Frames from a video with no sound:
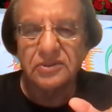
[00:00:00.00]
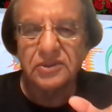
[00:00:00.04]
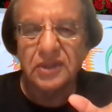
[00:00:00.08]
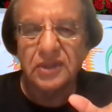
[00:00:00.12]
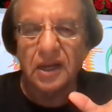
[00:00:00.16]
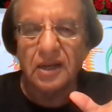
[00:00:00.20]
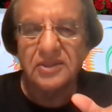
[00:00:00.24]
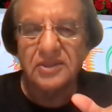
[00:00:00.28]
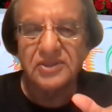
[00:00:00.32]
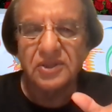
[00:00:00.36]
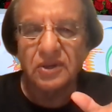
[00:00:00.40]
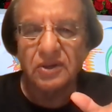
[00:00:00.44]

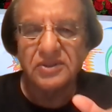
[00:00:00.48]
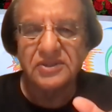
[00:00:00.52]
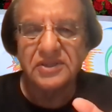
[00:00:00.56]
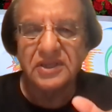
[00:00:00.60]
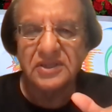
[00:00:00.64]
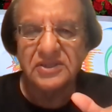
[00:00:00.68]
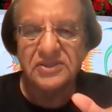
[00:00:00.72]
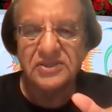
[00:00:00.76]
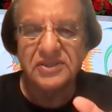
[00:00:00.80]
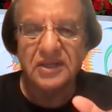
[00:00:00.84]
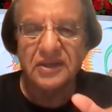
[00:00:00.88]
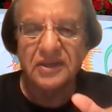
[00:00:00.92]
Charles
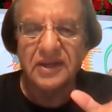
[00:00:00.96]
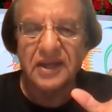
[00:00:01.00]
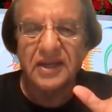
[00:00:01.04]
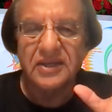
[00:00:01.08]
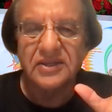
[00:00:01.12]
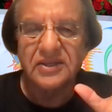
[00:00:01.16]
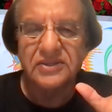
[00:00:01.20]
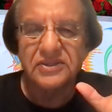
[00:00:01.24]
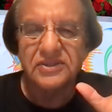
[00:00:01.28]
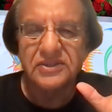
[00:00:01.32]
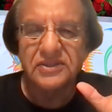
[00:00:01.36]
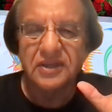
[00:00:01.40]
Hoskinson
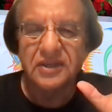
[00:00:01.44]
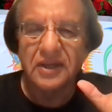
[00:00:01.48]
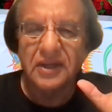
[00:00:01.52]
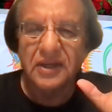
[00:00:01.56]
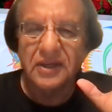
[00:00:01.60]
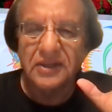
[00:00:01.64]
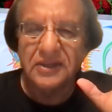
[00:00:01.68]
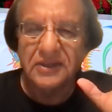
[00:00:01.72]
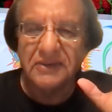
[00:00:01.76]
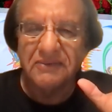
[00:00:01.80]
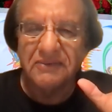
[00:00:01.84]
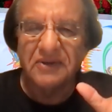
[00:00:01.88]
has
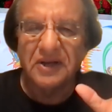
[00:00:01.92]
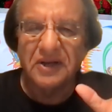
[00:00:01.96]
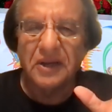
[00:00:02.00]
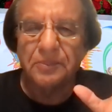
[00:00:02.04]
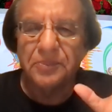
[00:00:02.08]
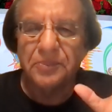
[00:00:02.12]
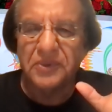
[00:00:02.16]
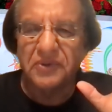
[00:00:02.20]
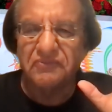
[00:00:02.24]
developed